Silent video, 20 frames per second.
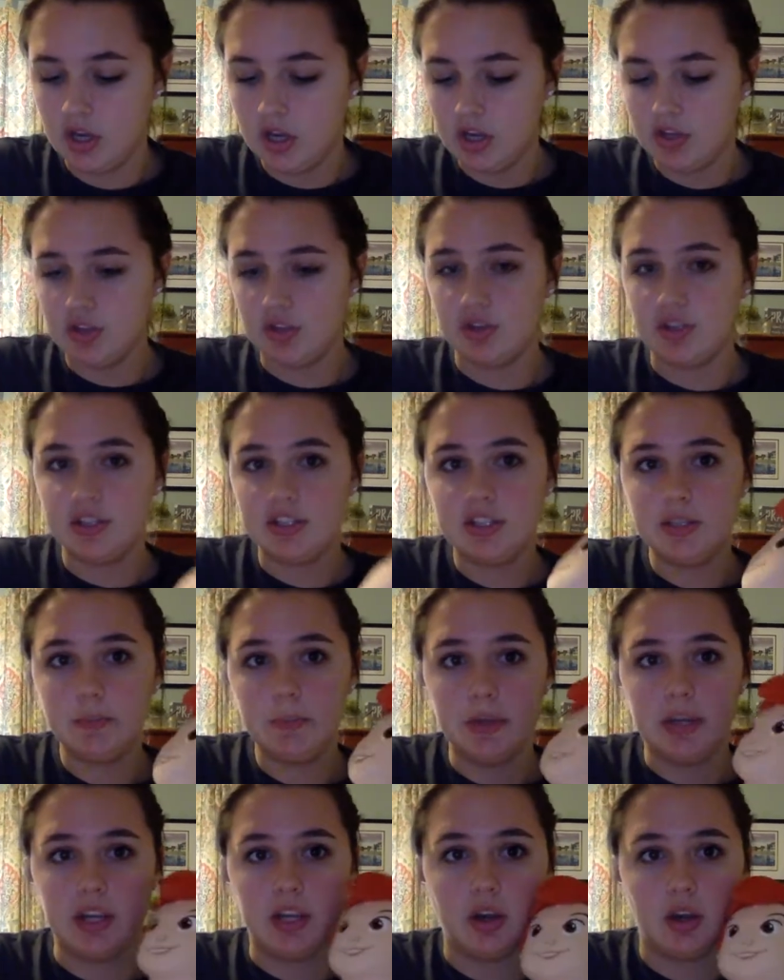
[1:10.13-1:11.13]
So this is
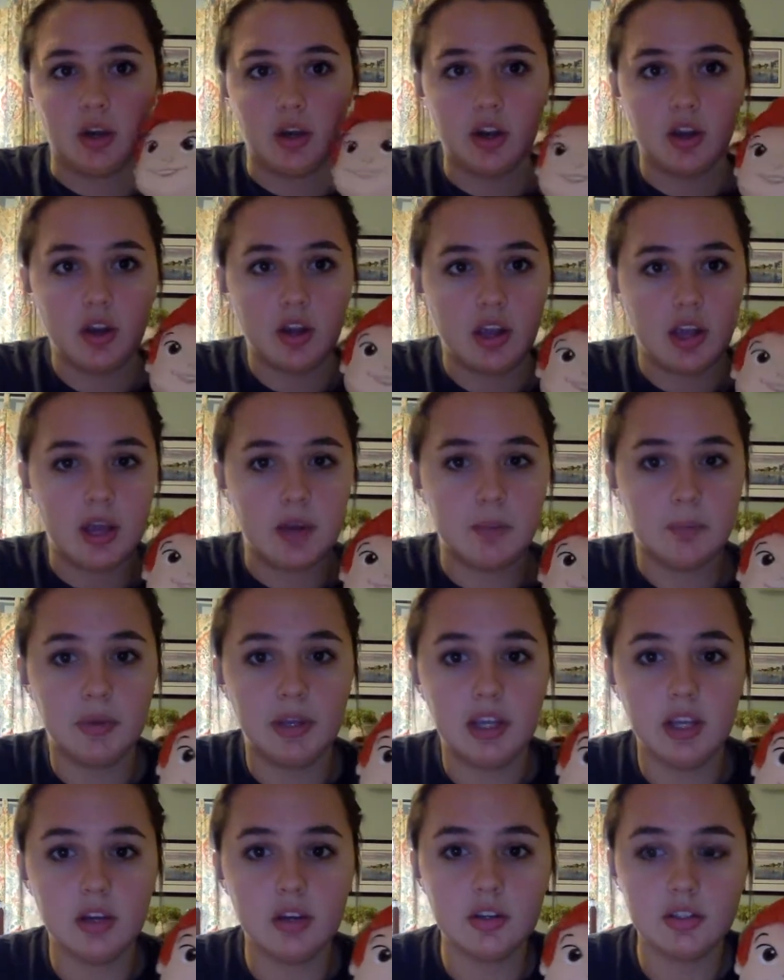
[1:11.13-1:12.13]
Peter, and
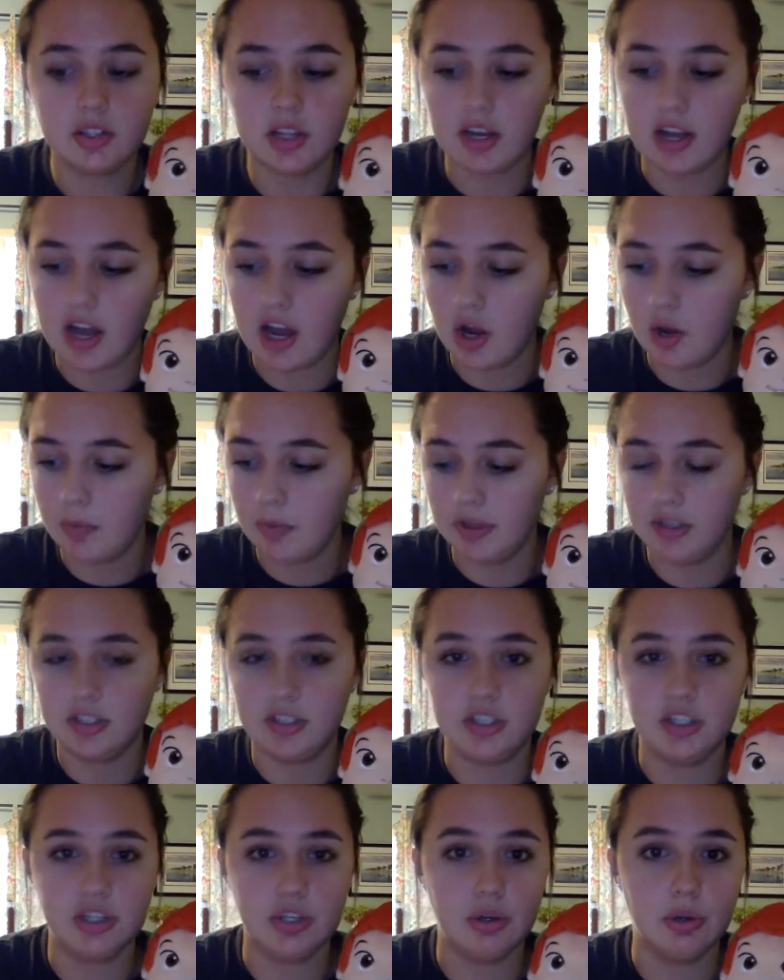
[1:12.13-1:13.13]
Peter's going to help us
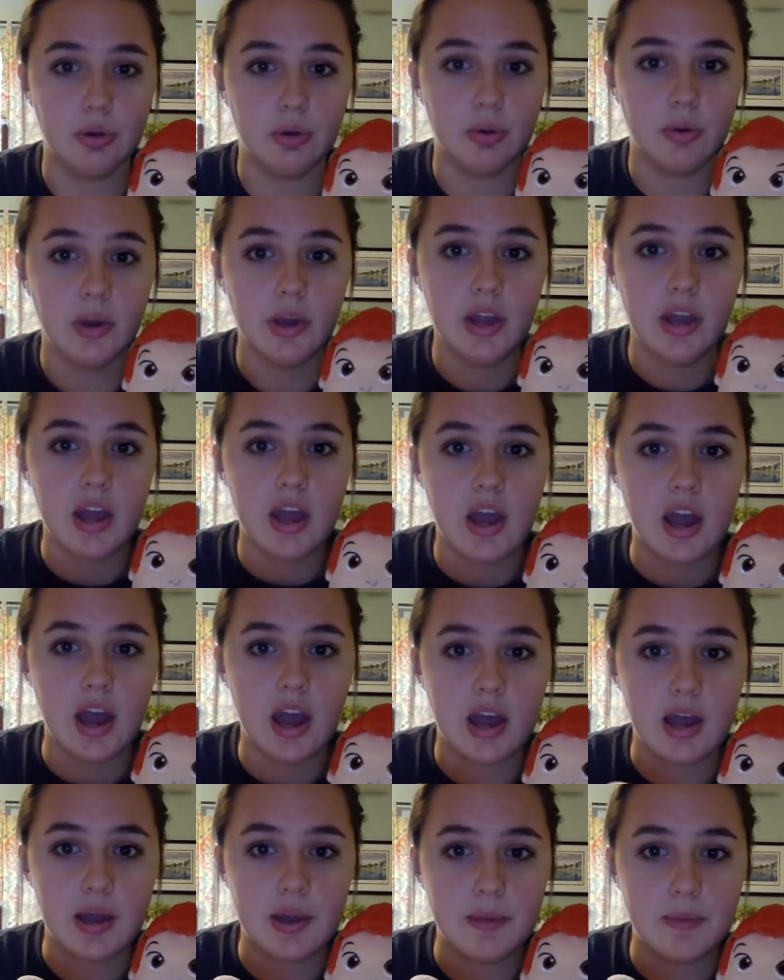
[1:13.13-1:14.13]

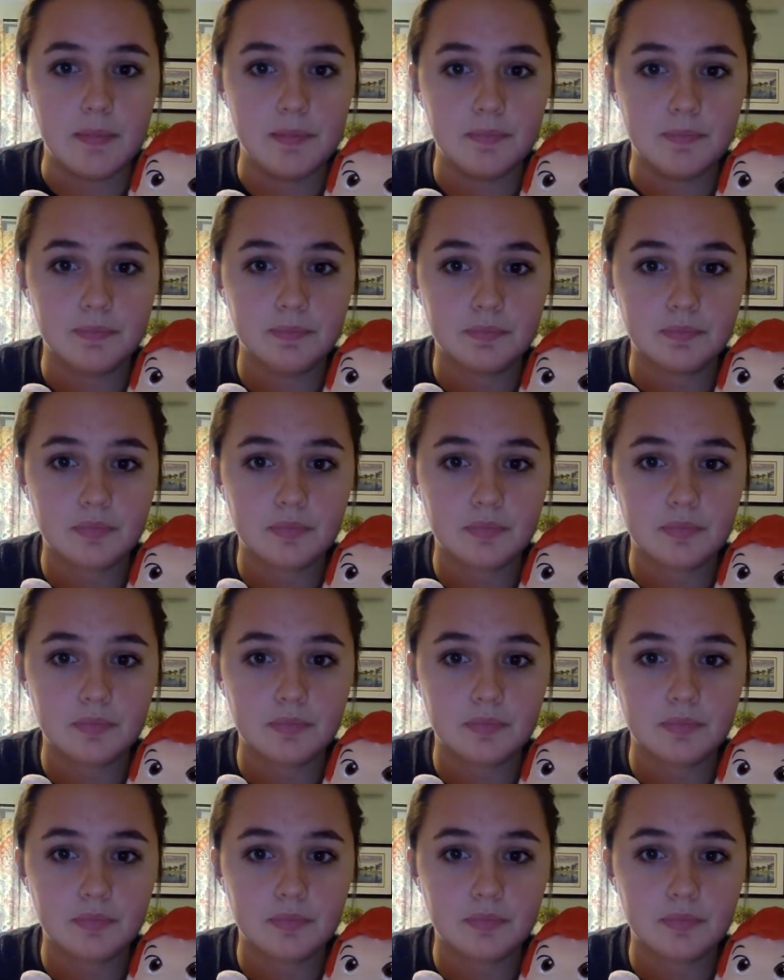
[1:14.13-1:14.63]
learn